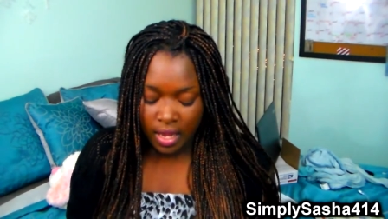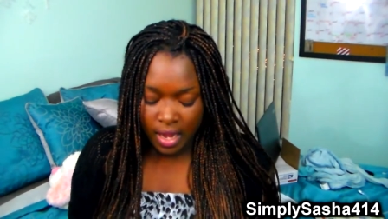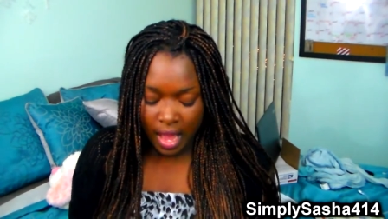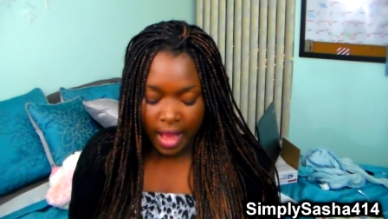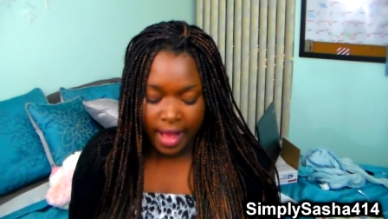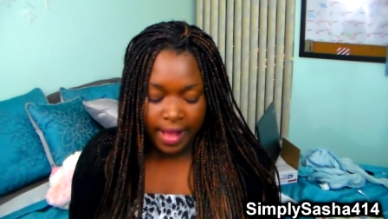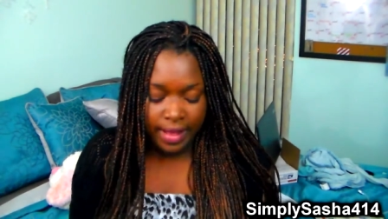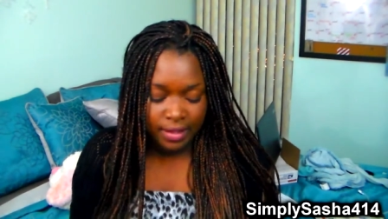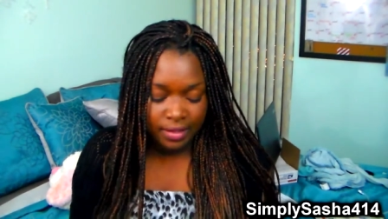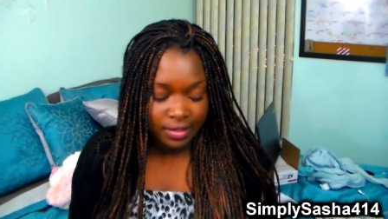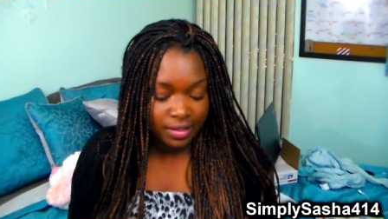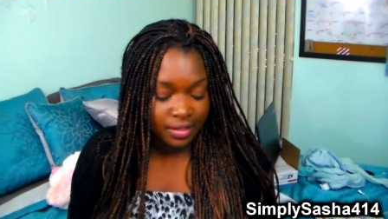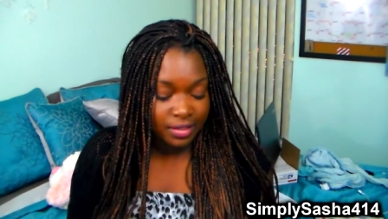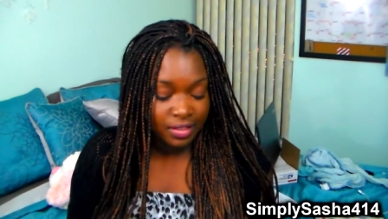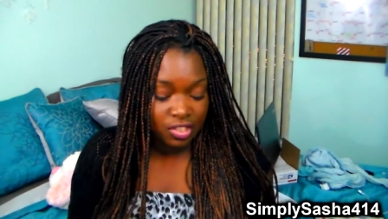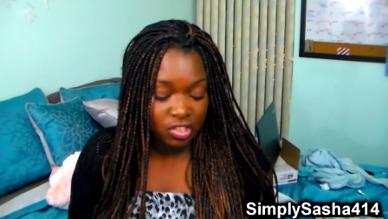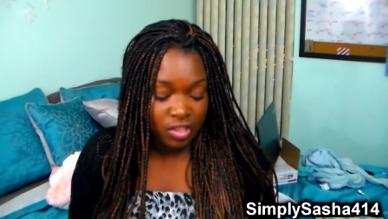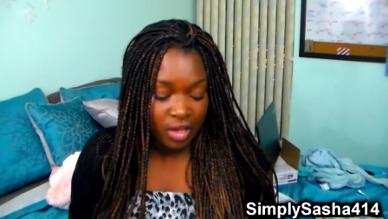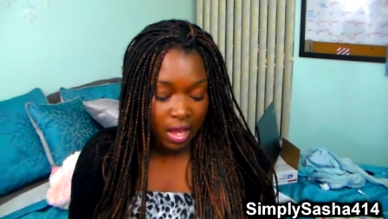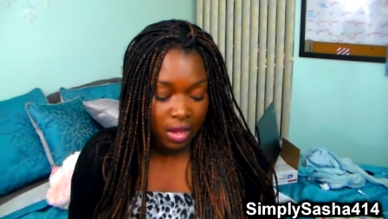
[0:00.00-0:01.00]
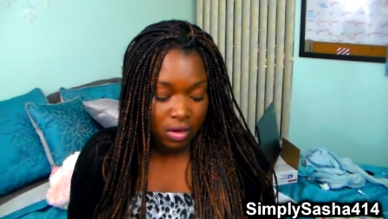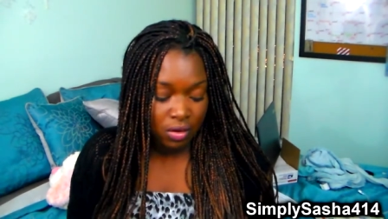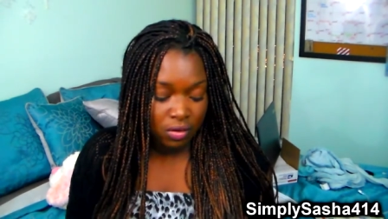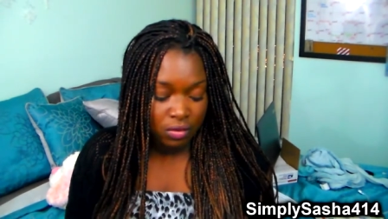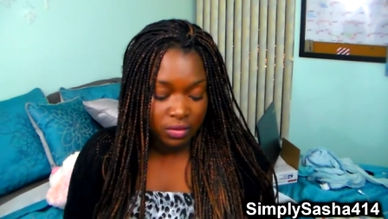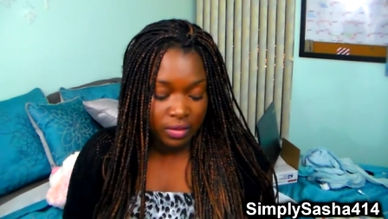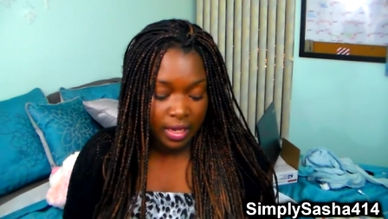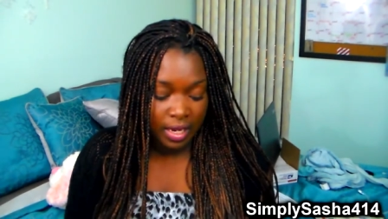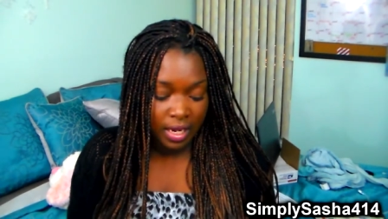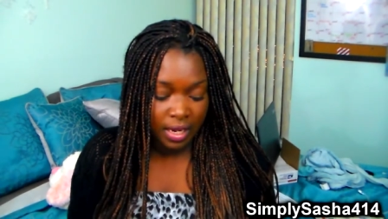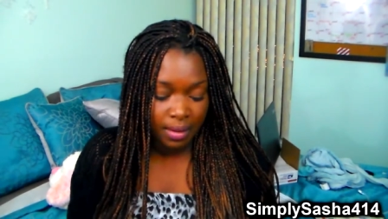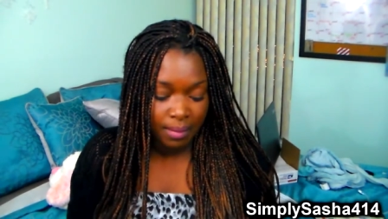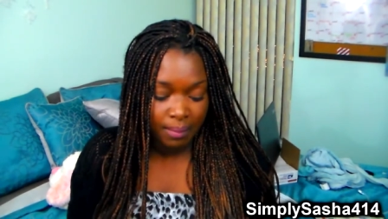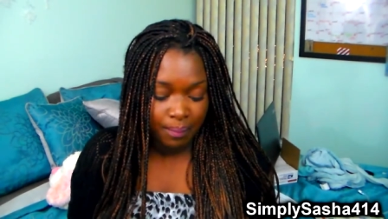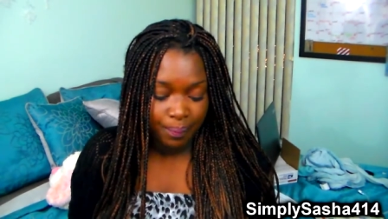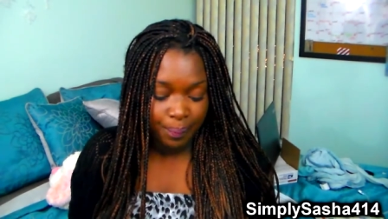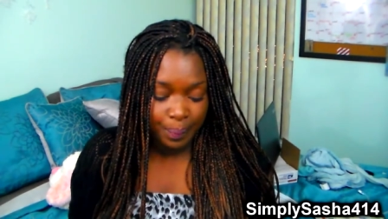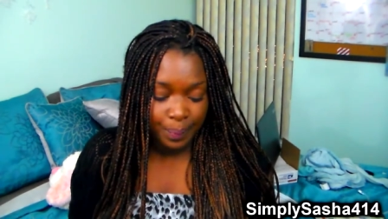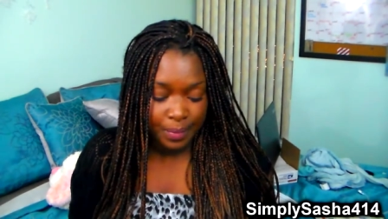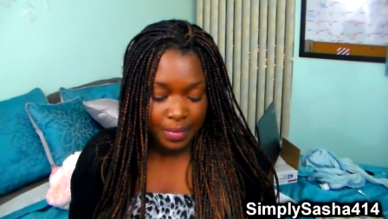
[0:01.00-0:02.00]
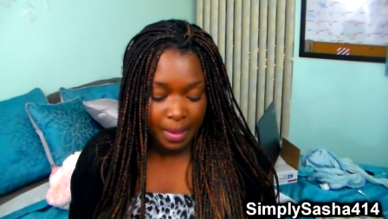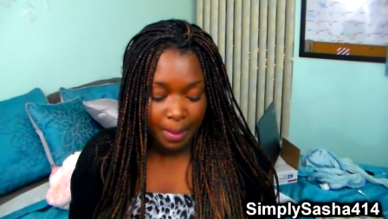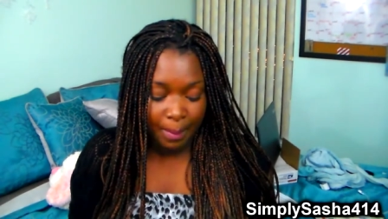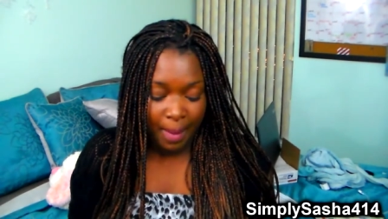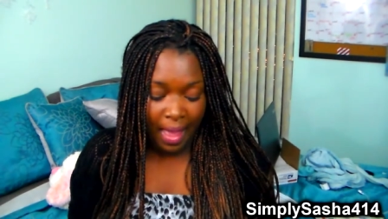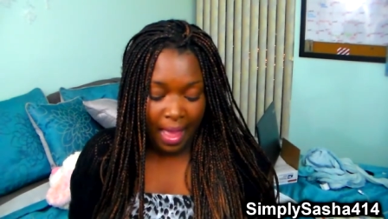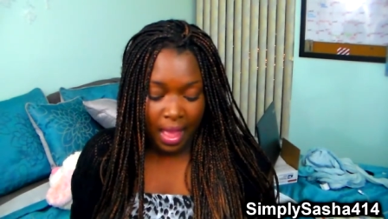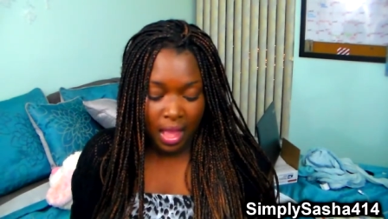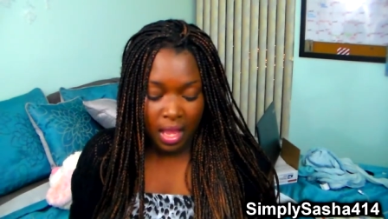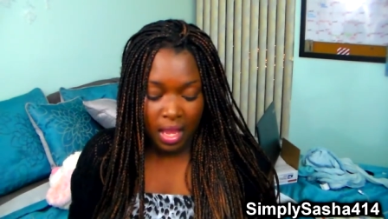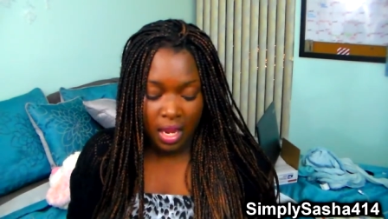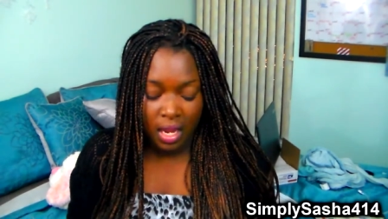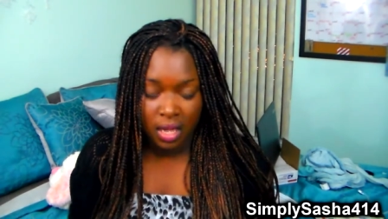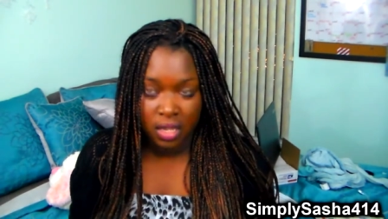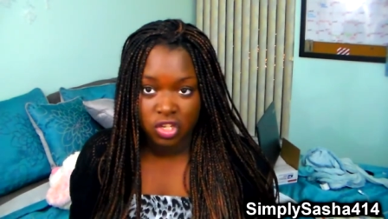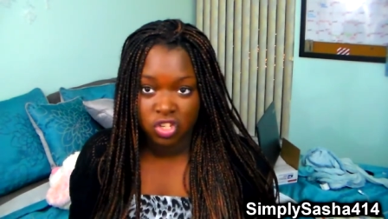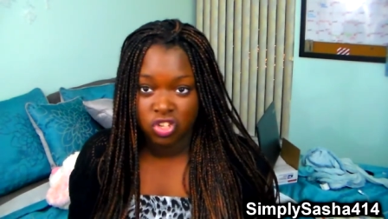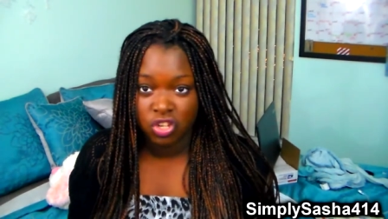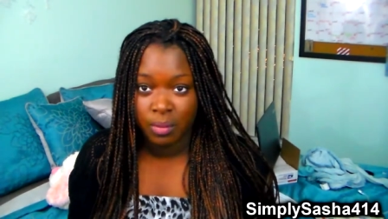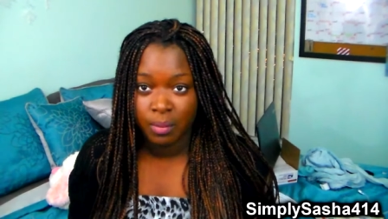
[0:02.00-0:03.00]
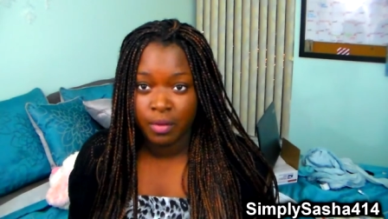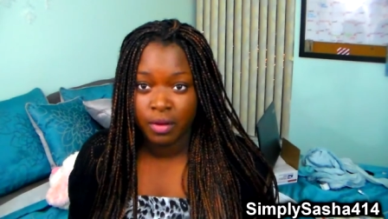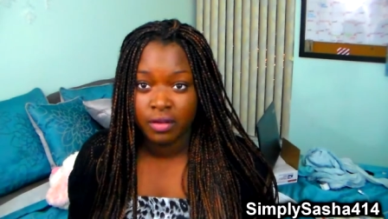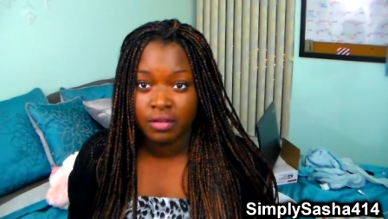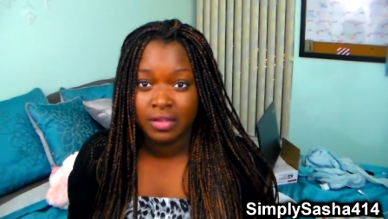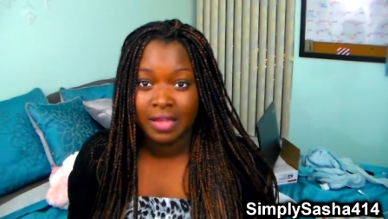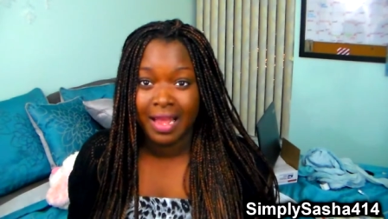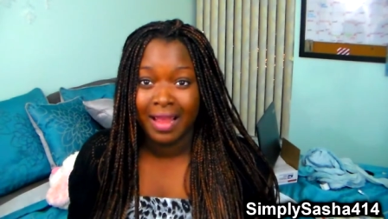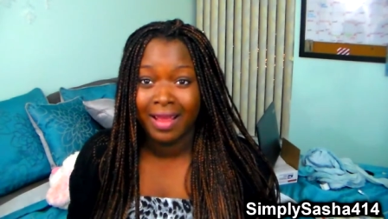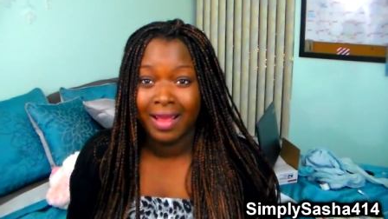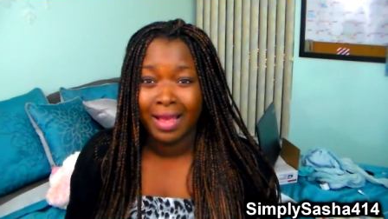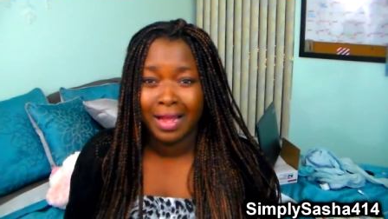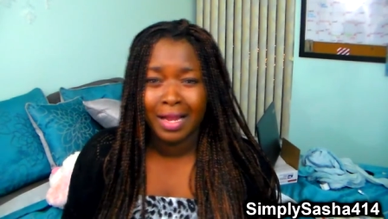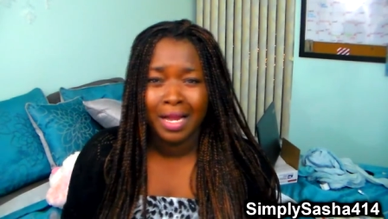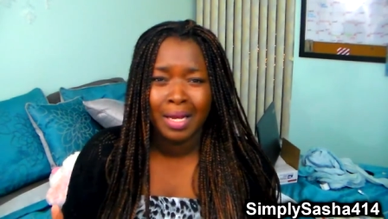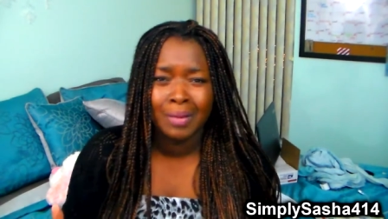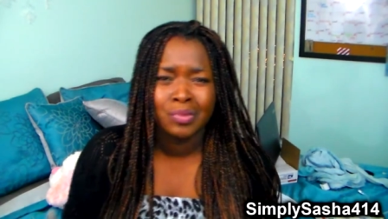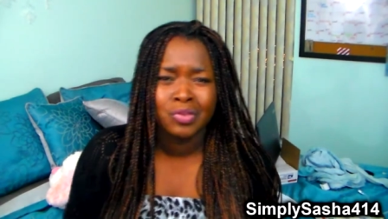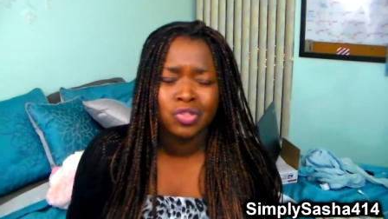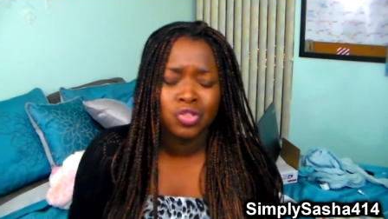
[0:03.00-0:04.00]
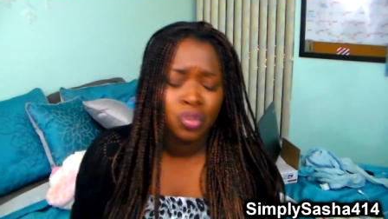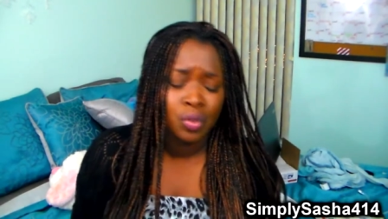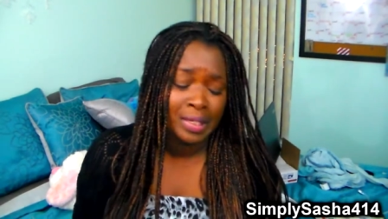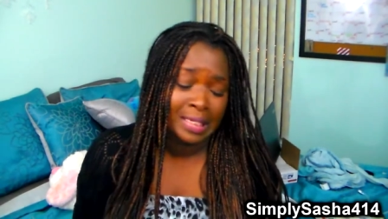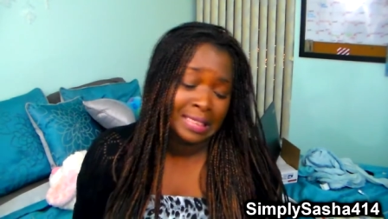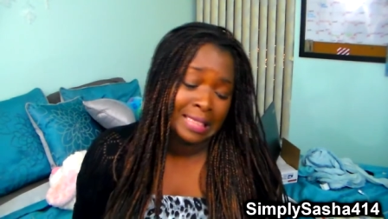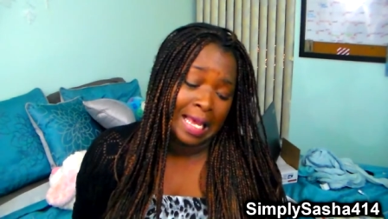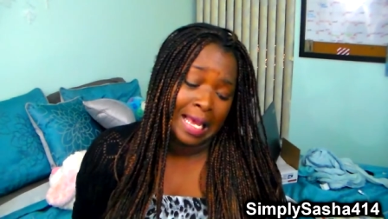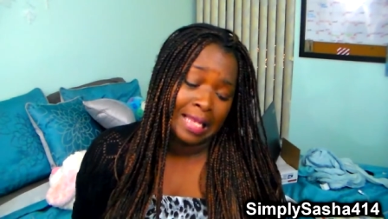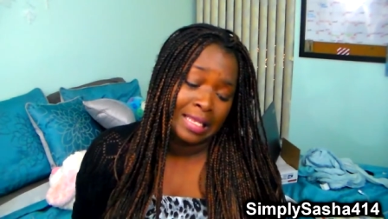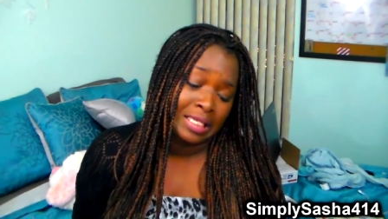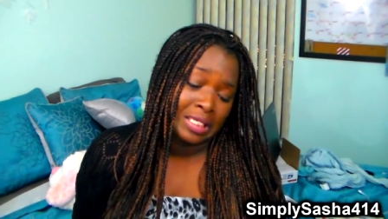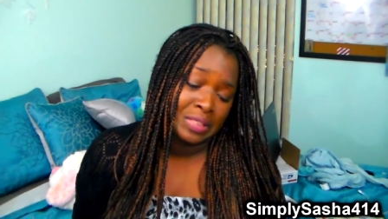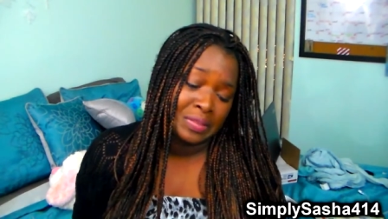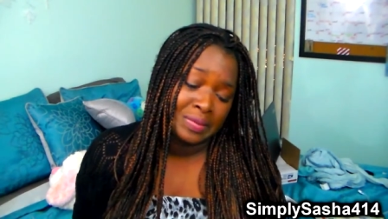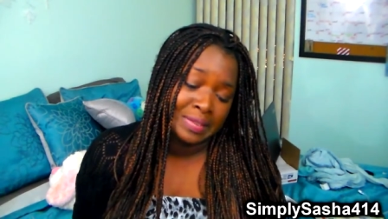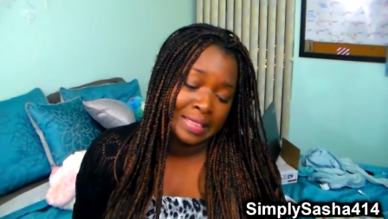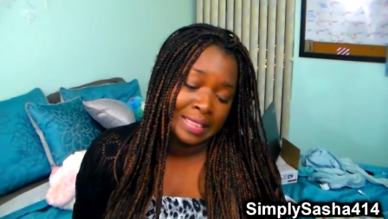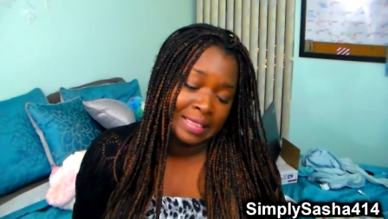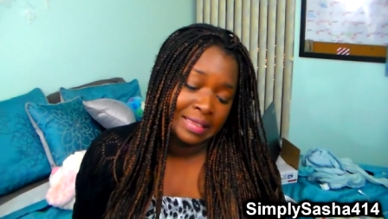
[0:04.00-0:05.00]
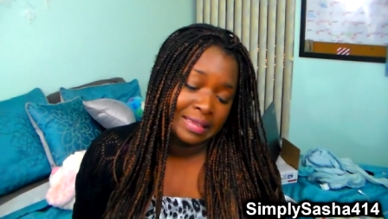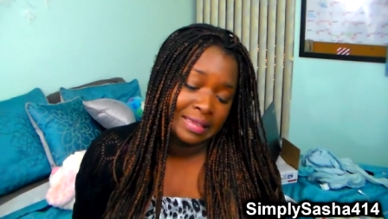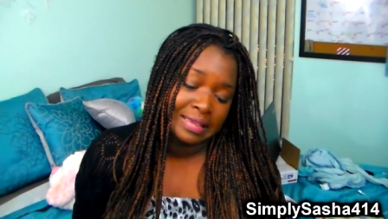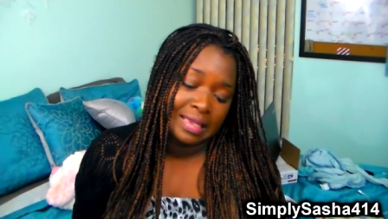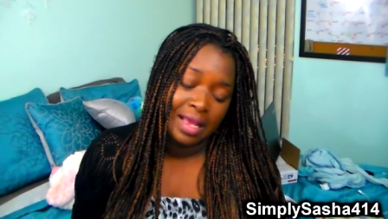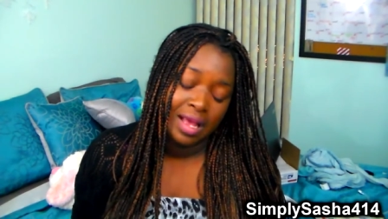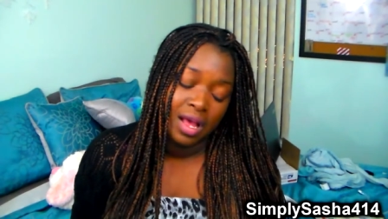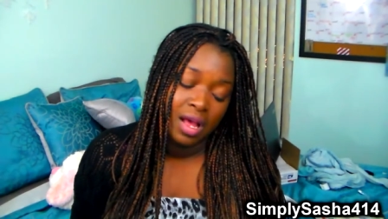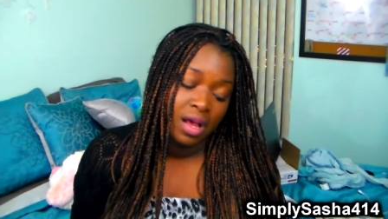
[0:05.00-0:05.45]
Yeah, 16 shadows, 8 matte, 8 shimmers, and I'm so excited to use this.